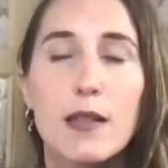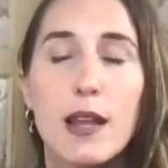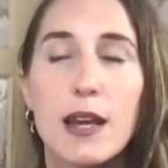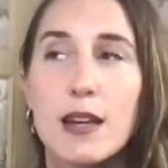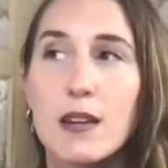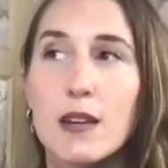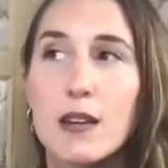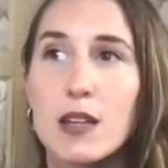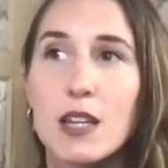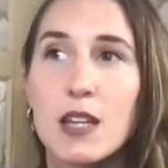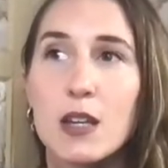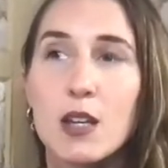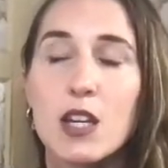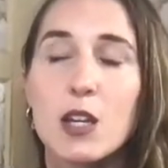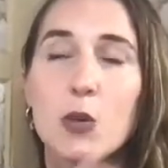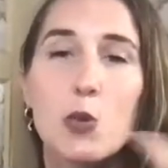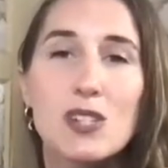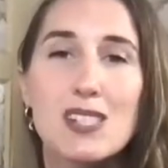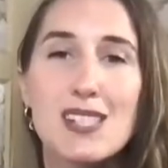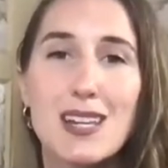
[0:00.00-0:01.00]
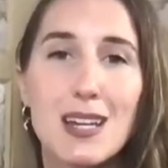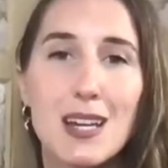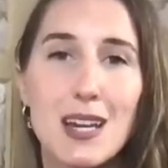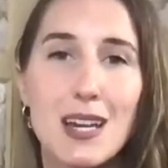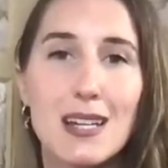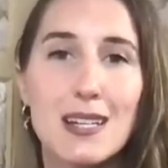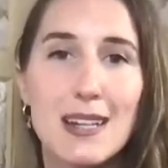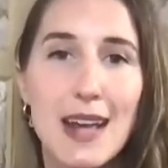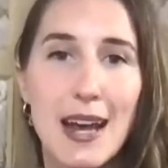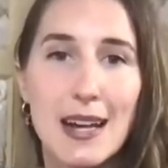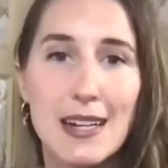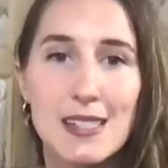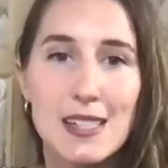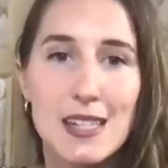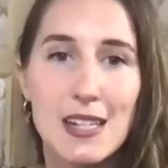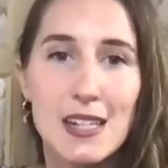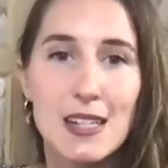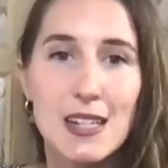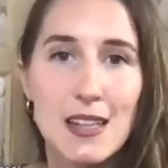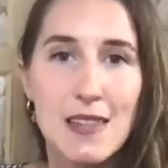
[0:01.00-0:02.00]
Like he wasn't
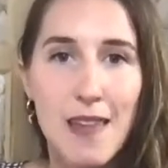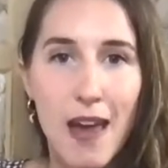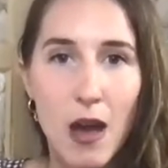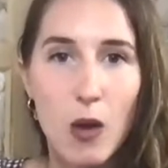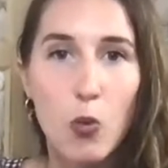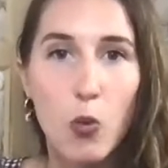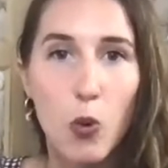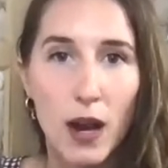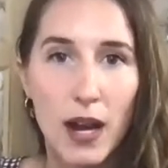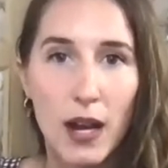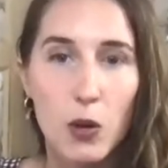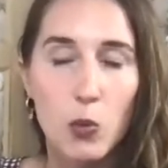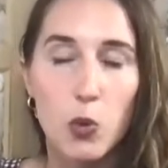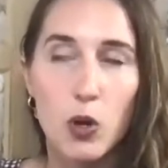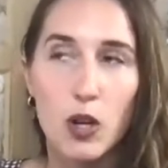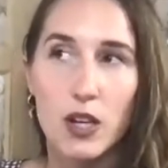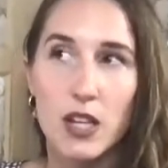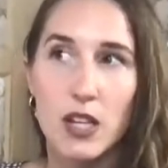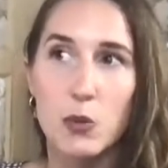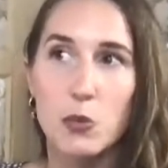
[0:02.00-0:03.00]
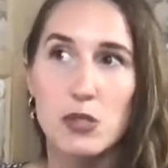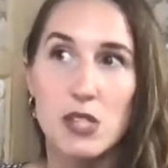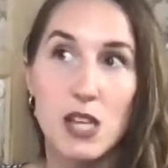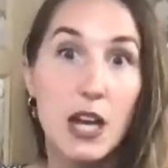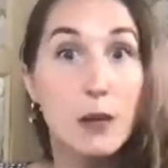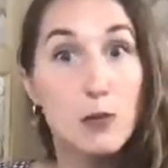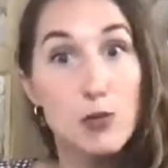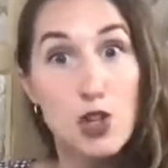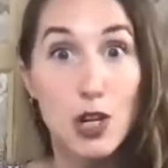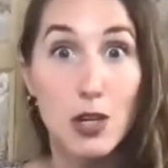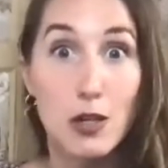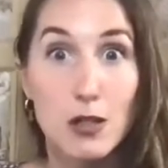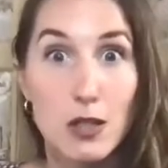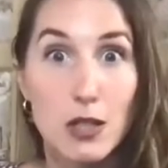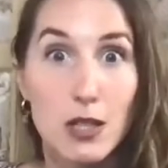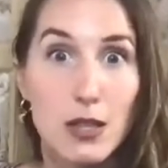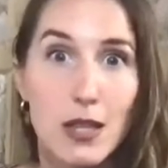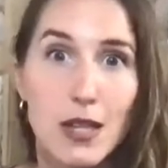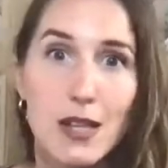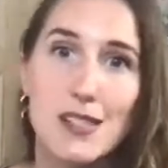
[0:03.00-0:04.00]
connected in that way where he was like, I'm
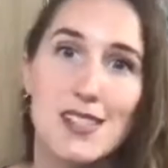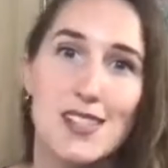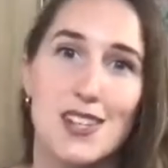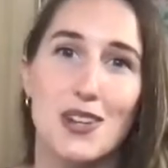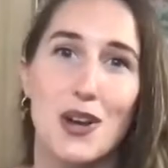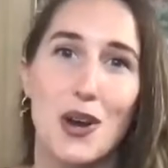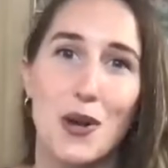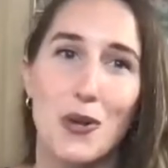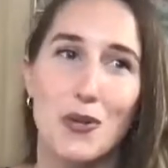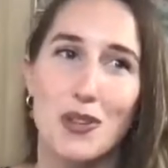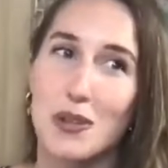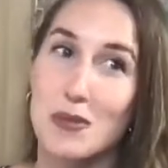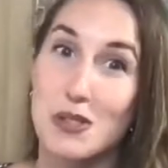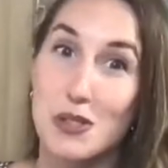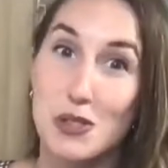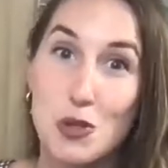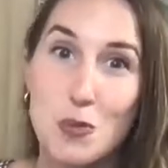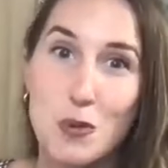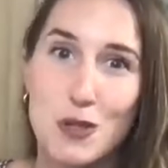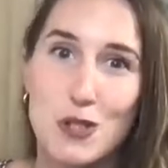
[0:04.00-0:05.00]
channeling this, he was super